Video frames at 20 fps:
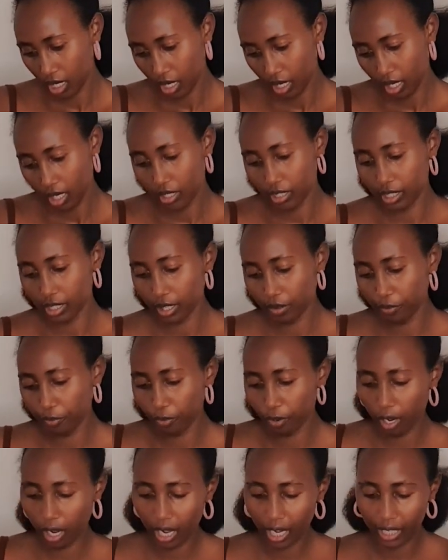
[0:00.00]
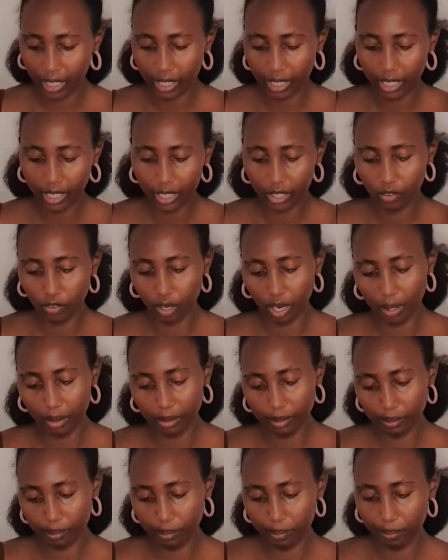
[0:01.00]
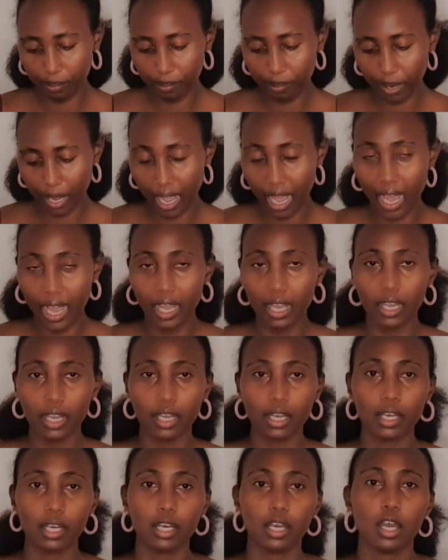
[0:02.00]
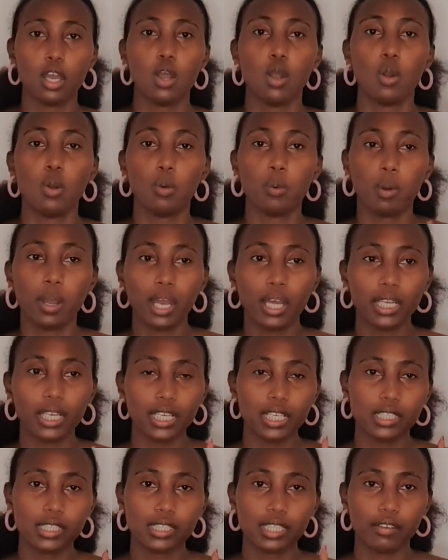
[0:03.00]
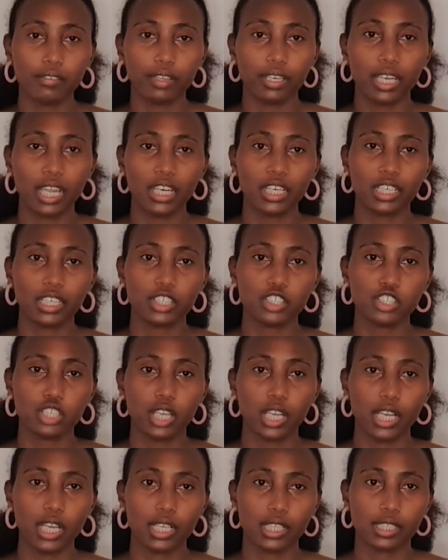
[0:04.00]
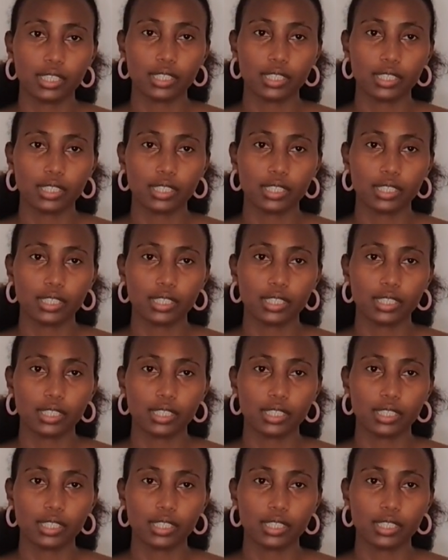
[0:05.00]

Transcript: it's a 400 gram pack. One is 700 shillings.